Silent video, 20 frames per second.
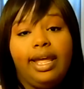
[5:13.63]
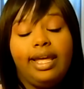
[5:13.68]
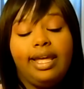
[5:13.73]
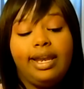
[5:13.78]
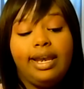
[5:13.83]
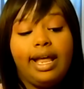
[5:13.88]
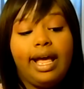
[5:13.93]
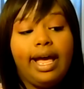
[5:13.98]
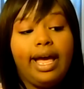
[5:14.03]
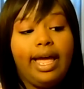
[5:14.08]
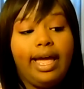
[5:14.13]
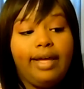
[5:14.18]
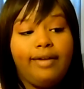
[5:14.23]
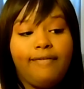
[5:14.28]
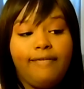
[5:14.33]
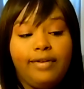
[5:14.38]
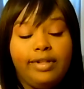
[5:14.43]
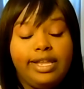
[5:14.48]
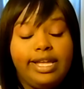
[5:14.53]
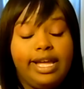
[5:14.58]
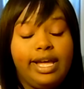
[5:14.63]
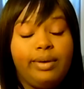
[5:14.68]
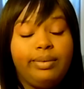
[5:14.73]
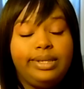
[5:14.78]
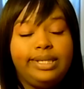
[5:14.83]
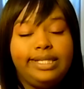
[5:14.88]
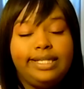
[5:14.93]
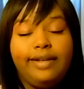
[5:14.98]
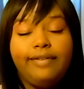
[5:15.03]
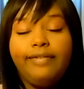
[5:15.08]
And I felt like I
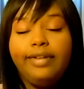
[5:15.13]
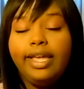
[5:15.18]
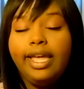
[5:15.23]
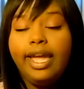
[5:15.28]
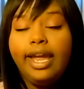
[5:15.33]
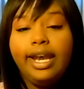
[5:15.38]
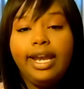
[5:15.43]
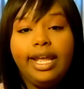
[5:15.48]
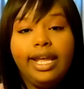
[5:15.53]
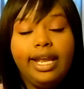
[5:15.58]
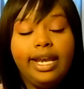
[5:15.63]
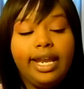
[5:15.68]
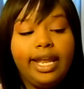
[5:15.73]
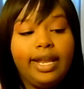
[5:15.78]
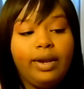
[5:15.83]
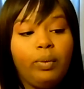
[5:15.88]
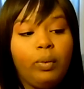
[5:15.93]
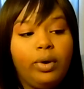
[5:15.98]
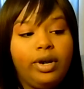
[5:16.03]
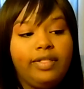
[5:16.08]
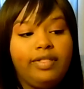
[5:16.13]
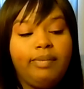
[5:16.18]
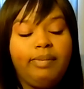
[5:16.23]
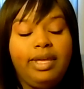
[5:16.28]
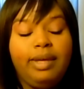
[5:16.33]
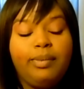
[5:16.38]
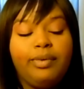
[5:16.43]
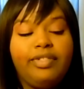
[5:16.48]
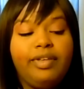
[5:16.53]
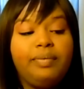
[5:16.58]
was suffocating, and one of the
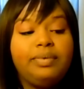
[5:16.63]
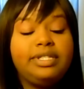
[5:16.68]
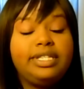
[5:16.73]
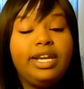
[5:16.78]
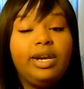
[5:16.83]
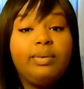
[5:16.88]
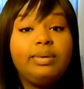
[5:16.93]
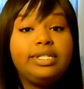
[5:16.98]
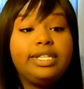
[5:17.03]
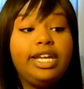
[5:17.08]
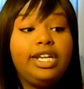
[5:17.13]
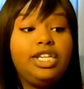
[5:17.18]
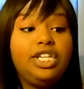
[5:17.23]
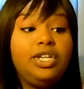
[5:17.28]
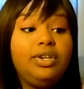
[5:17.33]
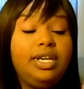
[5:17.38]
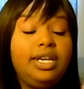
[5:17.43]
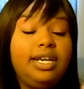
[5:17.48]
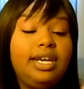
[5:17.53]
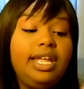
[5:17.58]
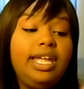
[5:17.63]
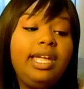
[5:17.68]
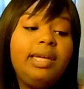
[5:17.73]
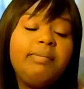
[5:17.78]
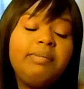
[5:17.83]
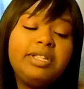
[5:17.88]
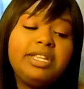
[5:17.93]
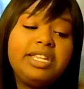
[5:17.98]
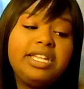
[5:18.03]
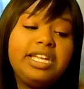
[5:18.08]
people that was there was like, do you need an
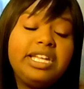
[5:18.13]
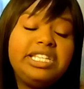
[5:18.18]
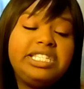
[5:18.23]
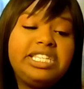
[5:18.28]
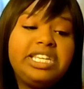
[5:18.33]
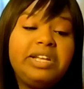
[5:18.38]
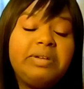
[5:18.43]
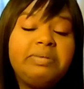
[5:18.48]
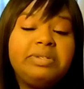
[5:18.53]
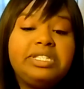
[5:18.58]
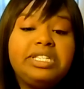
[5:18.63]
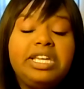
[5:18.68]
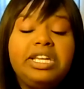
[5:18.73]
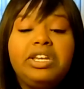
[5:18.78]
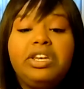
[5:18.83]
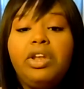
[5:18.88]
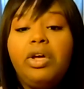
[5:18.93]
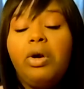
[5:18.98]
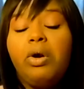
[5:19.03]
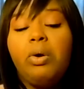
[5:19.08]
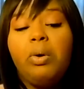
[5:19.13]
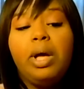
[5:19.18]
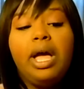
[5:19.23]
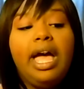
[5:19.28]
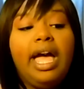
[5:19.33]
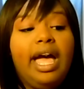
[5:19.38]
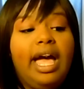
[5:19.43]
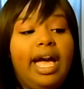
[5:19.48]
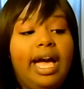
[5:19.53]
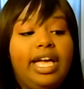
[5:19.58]
ambulance? And I was like, no,
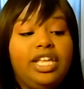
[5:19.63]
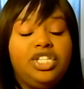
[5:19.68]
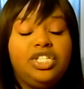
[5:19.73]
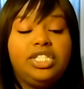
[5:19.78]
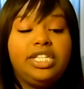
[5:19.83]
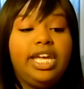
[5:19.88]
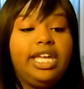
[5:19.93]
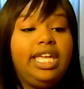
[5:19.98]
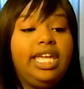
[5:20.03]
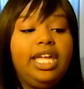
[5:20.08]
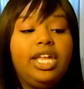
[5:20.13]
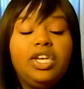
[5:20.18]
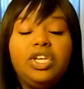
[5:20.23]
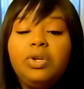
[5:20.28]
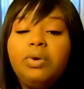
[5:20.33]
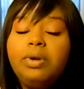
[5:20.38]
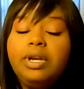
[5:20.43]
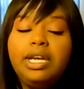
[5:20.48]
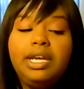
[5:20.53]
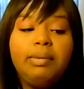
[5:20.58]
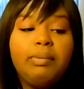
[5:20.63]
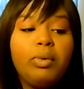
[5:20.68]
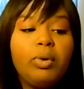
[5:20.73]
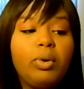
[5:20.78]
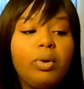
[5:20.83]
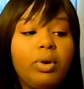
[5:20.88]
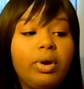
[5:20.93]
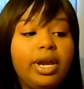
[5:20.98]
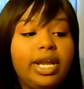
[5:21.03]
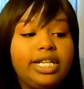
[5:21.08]
I can't do it
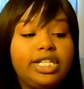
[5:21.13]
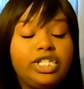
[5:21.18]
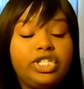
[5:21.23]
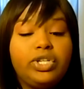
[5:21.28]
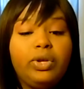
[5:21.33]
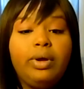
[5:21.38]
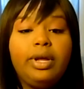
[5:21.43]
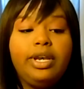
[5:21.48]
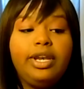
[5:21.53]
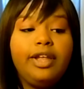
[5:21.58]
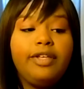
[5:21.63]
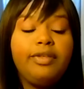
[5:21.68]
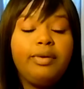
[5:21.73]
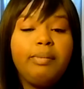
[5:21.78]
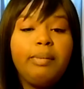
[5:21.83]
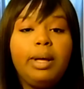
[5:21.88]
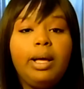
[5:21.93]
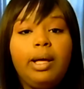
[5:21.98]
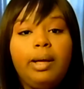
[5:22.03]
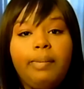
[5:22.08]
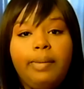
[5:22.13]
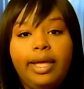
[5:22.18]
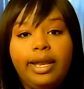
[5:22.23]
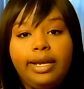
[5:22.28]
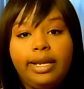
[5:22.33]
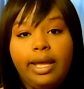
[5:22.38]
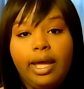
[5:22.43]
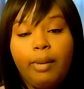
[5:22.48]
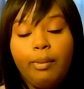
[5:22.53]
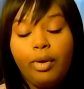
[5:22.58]
anymore. And so another mom
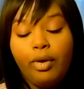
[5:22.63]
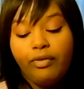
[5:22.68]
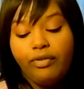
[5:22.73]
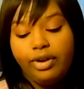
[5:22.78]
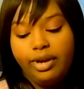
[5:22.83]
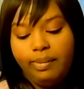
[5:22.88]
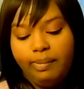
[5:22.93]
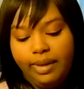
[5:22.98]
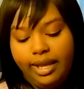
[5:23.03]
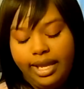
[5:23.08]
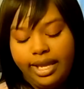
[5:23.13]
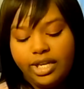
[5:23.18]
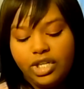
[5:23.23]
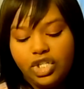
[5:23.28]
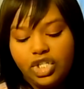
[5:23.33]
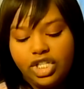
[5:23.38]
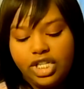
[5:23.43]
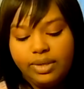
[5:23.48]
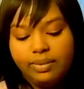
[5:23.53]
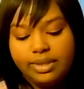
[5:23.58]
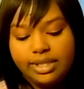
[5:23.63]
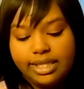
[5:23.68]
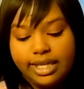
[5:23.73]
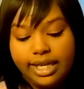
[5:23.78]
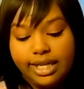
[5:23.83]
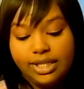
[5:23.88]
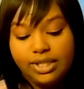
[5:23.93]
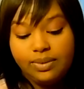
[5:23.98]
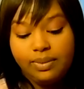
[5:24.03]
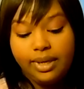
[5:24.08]
had come over to me, and she was
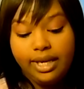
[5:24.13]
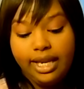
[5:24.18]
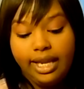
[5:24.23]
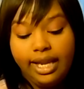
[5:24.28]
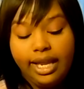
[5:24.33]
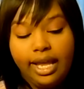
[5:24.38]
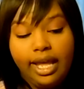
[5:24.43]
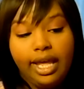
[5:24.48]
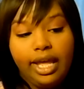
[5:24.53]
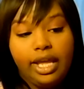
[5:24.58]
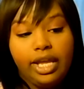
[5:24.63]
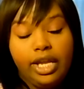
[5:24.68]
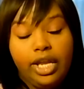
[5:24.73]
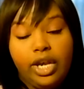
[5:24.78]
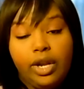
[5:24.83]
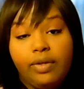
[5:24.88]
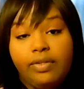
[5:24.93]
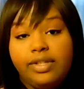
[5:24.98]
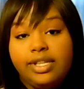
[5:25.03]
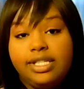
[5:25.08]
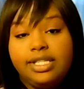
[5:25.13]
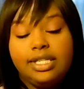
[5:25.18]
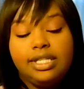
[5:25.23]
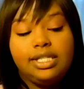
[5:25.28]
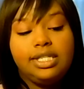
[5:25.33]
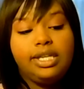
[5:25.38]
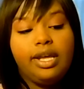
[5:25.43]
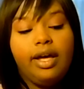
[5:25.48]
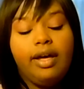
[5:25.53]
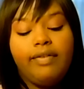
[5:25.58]
like, sweetie, this
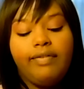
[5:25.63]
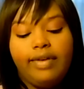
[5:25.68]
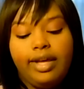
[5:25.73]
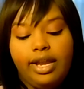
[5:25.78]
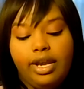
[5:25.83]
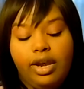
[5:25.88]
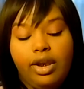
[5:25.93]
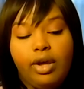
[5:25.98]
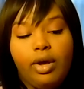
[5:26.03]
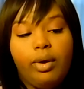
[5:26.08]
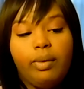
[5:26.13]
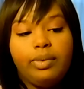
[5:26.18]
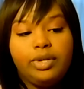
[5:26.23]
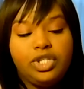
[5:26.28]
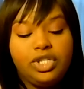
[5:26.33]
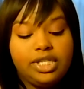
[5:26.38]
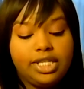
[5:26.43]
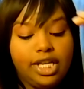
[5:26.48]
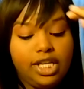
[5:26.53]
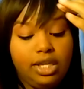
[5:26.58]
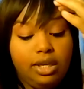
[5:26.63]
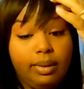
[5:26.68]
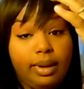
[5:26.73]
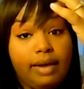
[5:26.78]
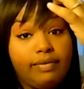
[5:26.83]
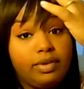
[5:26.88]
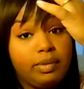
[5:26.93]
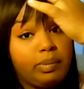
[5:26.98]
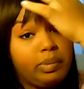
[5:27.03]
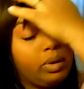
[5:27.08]
is tough, I know, but she's like, you
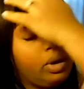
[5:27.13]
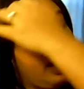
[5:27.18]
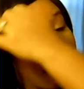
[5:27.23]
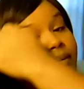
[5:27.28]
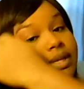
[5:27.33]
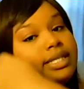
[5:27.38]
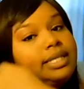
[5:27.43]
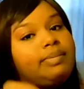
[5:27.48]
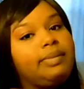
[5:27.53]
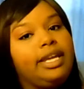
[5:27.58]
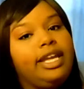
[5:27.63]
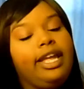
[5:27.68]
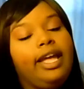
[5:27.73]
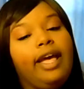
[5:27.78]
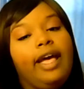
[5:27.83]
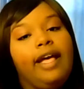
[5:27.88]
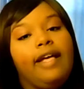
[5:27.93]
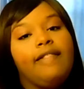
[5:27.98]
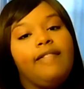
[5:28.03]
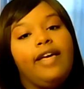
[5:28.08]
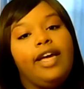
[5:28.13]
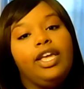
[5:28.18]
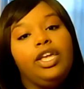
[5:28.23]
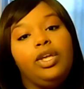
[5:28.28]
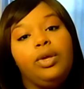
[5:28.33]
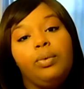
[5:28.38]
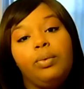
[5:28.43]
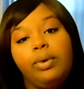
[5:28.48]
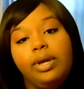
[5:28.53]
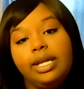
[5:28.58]
have to promise me that
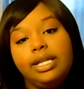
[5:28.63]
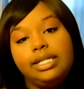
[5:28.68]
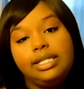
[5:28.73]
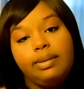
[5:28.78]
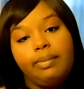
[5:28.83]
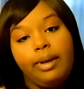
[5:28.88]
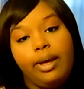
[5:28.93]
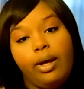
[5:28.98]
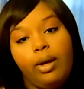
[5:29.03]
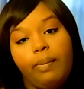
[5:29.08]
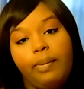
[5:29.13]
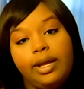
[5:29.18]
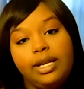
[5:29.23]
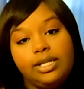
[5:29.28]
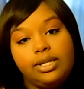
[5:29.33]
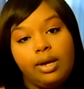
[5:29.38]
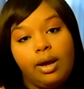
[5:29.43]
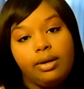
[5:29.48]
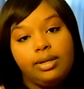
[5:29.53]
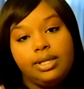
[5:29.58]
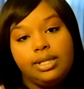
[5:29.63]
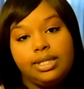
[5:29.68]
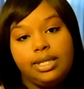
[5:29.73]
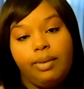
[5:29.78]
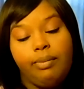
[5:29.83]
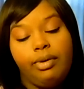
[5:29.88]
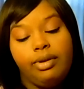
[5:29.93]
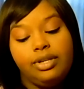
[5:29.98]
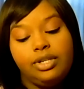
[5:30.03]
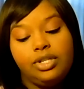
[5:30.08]
you will get some help and talk to
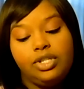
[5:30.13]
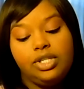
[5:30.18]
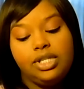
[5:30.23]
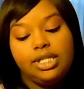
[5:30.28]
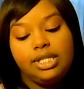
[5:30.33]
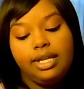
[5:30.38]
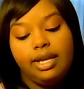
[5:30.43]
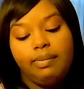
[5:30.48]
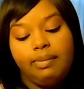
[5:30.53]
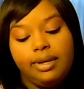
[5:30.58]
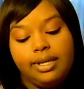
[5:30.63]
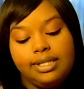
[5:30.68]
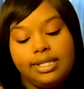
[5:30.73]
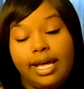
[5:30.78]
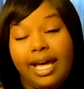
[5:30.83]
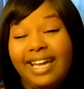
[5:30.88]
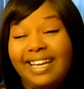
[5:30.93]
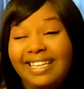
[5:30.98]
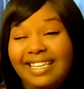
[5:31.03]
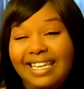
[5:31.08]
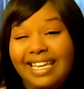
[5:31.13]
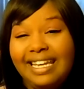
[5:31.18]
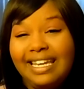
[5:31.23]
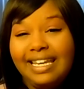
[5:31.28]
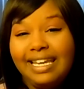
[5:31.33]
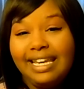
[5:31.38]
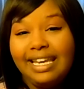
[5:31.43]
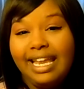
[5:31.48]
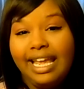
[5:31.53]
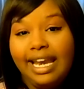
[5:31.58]
someone. She's like, because I
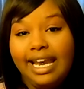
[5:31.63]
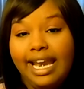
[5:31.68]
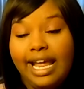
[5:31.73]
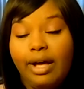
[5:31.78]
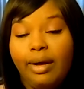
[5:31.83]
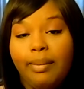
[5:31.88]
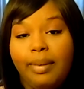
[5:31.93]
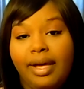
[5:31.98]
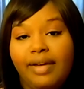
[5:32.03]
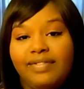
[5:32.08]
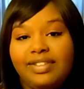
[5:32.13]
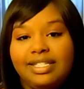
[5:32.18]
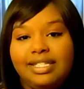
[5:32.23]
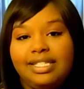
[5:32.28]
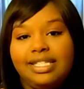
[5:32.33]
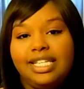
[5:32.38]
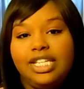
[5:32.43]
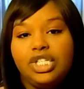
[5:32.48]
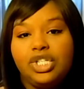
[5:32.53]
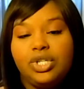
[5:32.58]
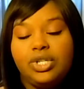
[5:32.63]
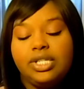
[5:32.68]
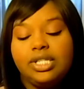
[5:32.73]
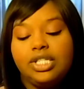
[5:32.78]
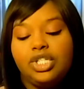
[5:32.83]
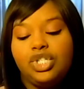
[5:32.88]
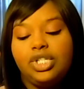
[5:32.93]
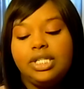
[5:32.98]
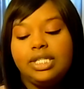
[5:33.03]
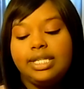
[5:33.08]
didn't, and now I'm having
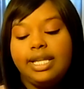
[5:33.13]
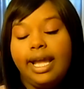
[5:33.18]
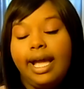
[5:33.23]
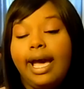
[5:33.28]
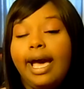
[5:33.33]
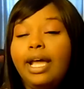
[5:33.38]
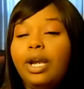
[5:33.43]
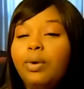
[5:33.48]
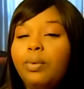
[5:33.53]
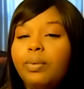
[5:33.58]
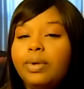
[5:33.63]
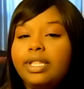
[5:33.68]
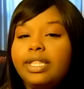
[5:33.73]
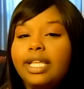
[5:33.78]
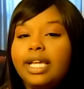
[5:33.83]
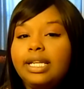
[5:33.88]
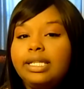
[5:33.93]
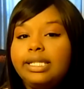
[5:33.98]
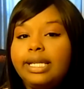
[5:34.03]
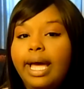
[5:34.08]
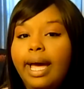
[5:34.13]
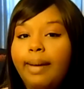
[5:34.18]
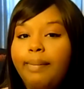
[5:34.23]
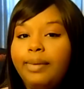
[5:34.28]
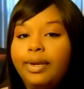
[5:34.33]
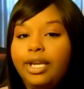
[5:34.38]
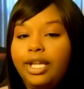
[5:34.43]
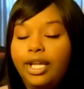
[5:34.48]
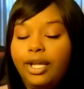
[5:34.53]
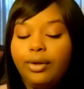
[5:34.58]
seizures. And she's like, I don't want that to
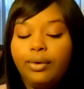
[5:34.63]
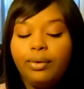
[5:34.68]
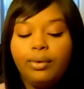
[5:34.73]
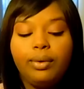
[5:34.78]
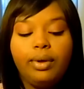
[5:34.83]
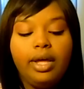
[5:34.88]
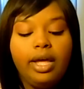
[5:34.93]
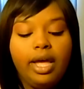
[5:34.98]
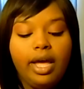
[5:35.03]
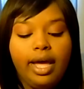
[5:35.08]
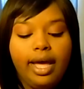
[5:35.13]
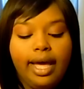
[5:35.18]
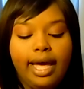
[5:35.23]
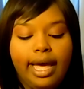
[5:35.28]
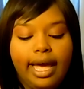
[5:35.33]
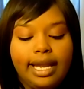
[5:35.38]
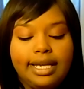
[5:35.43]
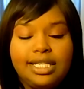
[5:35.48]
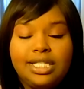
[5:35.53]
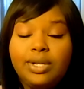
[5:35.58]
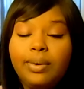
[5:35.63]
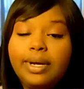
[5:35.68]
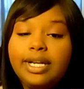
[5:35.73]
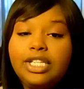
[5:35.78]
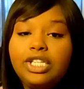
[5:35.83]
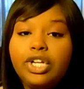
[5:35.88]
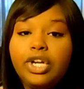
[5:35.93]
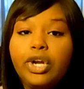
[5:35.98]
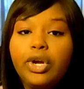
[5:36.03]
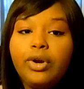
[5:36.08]
happen to you. And so I
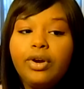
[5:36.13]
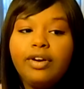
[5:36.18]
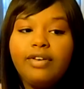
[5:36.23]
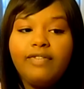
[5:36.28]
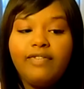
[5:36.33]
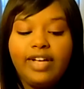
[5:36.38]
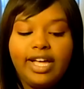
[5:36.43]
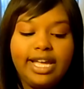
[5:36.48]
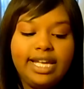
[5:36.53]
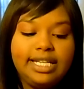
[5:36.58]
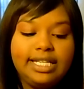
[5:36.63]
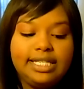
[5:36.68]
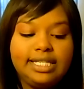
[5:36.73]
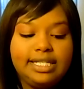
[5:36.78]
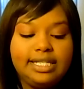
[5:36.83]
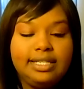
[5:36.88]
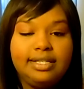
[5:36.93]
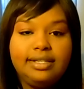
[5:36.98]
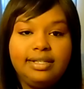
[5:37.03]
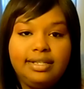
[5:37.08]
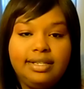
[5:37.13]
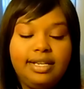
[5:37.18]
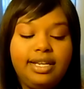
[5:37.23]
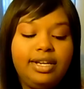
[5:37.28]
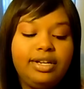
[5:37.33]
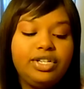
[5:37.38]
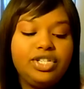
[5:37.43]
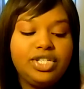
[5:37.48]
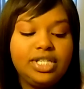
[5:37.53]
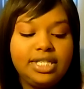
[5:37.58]
took her advice.
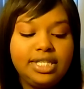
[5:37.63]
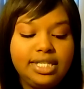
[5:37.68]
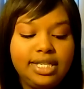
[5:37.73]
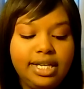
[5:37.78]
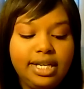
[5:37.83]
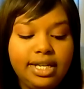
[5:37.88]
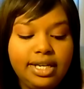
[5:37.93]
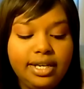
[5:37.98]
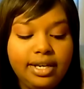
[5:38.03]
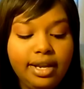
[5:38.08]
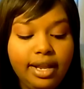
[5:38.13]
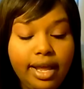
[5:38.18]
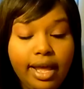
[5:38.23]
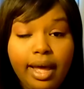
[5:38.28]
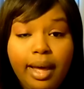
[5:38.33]
Hang on just a second.